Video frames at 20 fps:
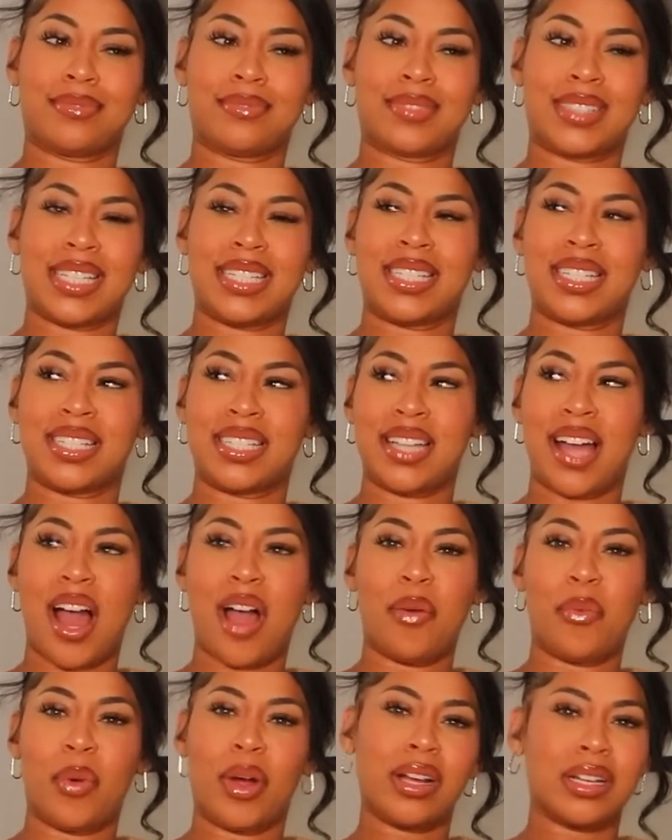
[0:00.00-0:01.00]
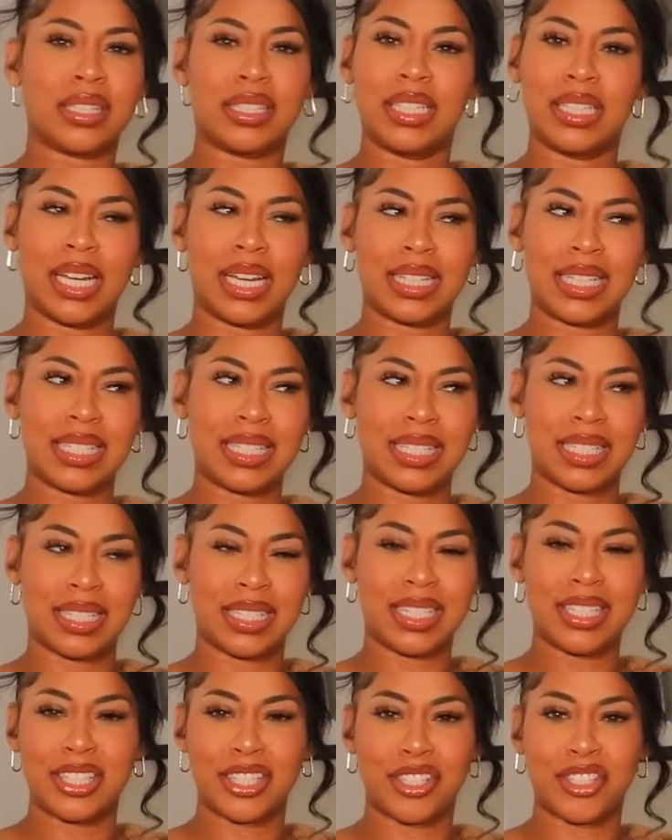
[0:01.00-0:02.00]
this is not worth it. Like, this
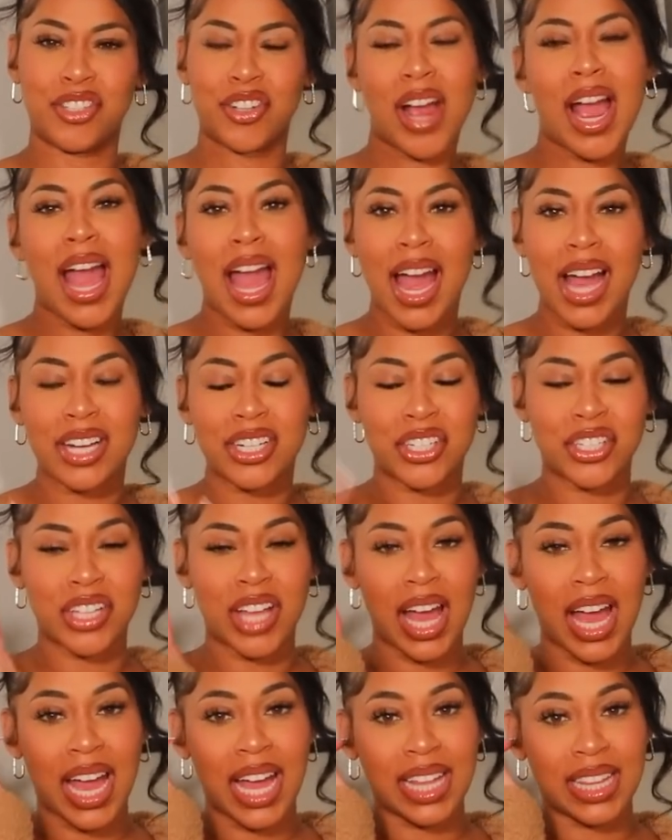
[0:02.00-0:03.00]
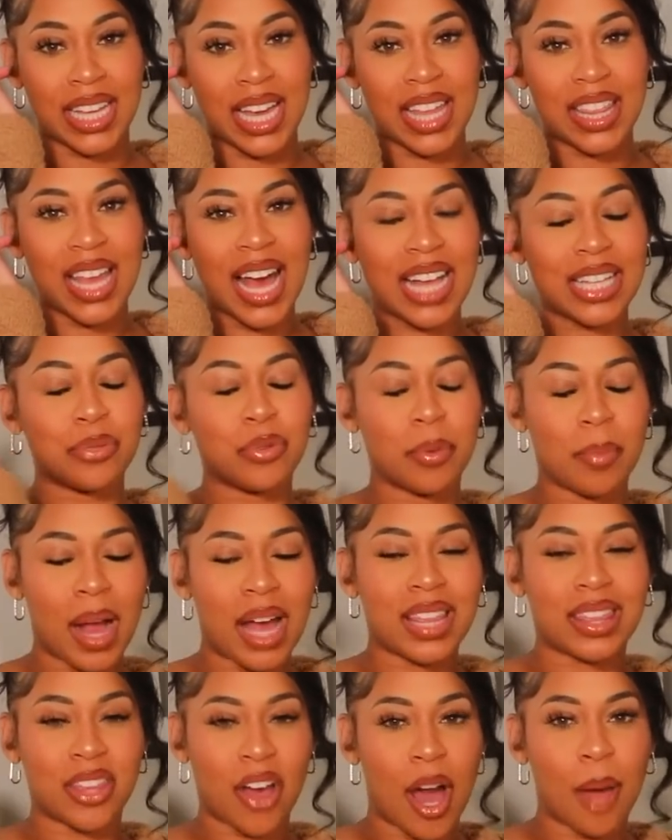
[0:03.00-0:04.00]
is trash. Like, and that's where
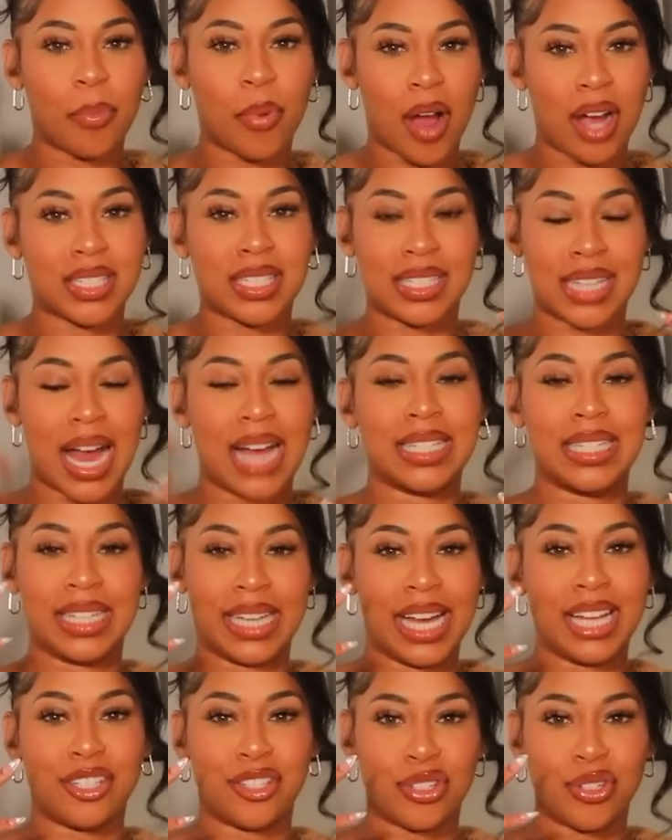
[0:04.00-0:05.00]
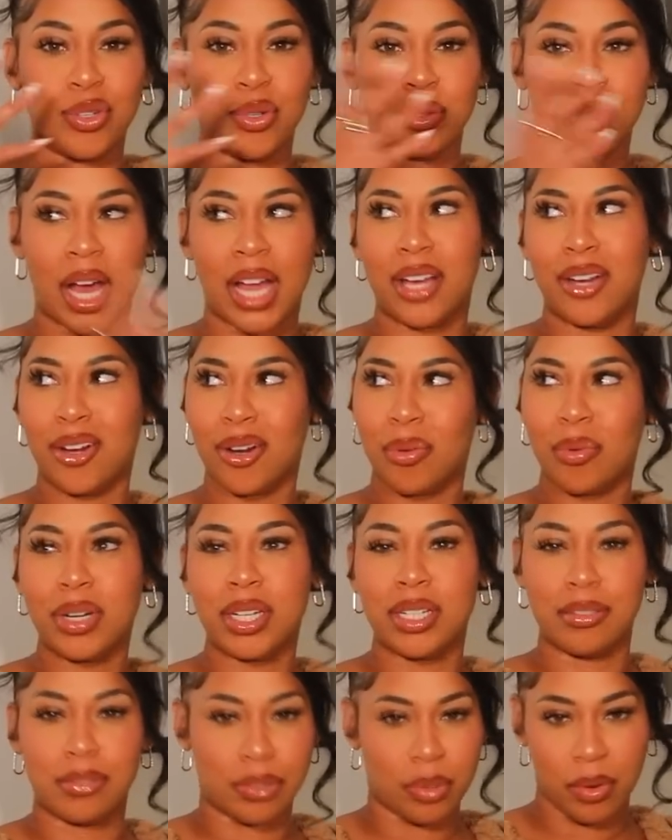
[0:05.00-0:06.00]
my thought process had to get to. Like, girl,
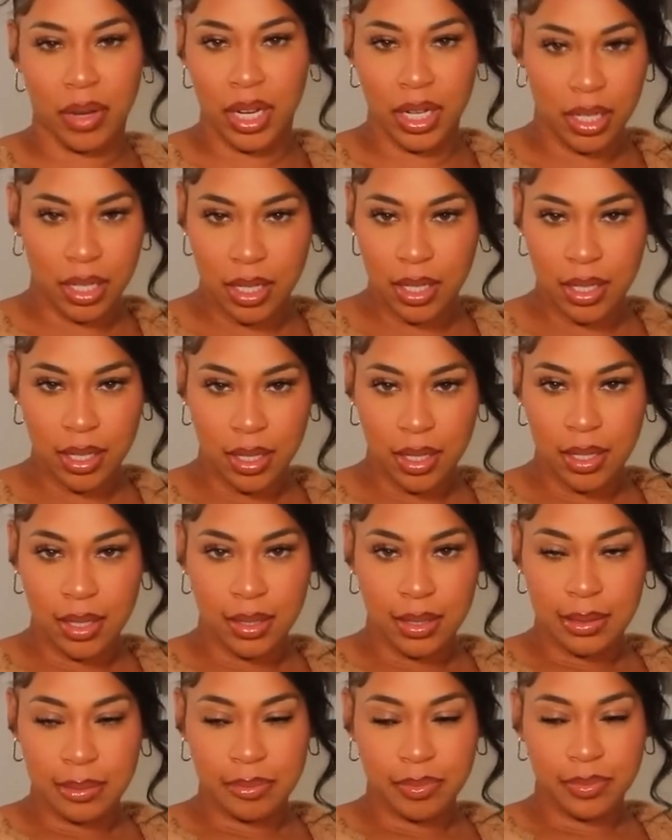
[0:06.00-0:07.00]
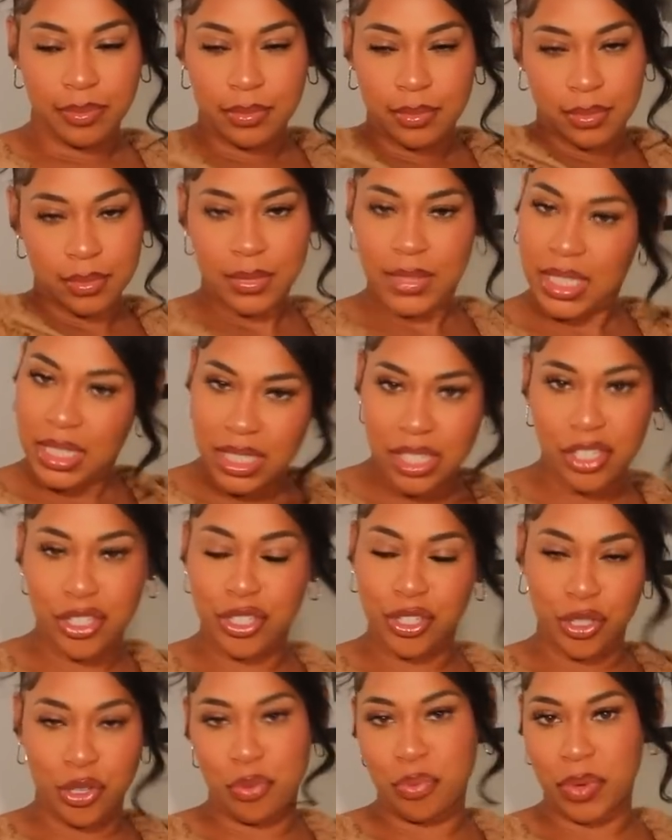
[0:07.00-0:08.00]
what are you doing? This
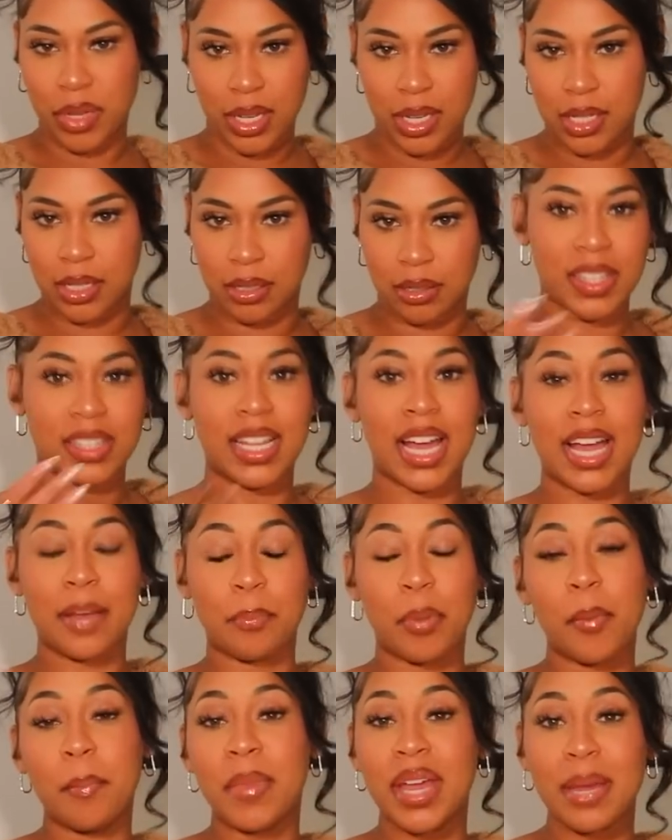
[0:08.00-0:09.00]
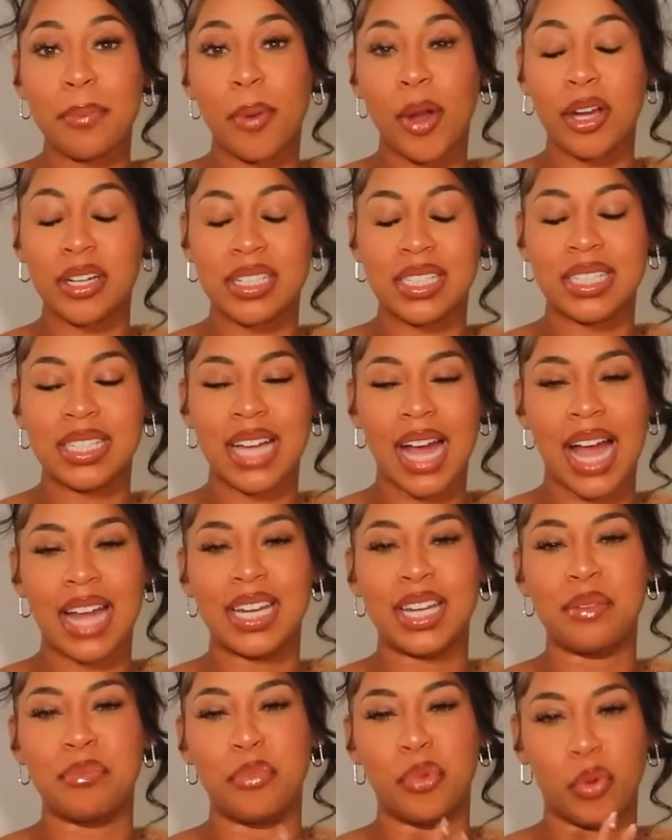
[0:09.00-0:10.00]
is stupid. Like, for me personally,
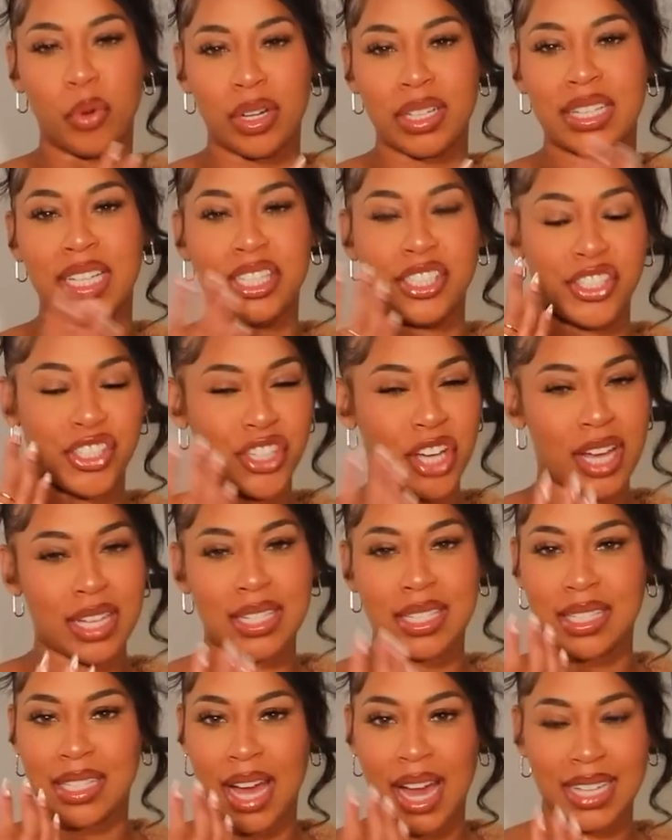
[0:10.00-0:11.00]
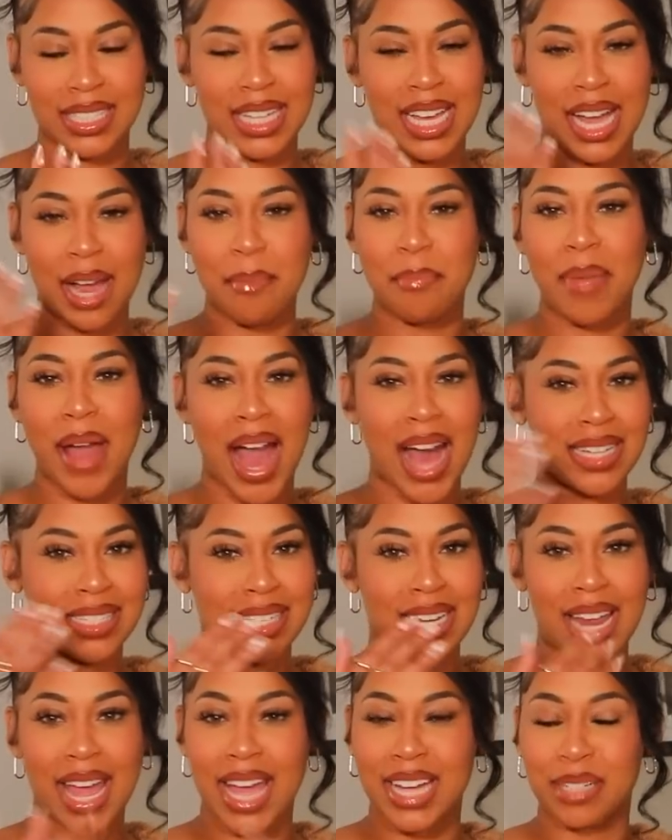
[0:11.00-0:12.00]
I need more than just sex. Like, I'm
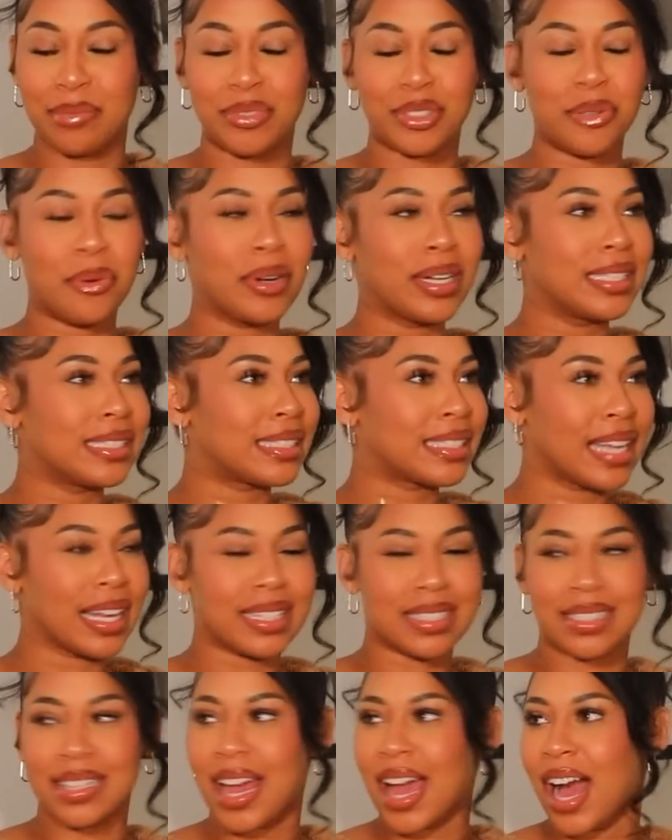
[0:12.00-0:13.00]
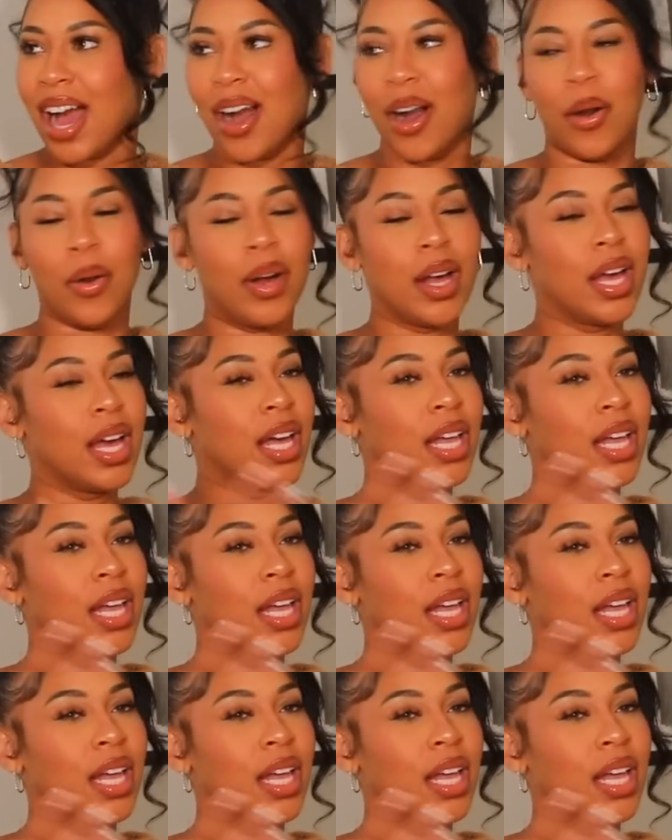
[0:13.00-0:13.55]
past that age. I'm 26 now.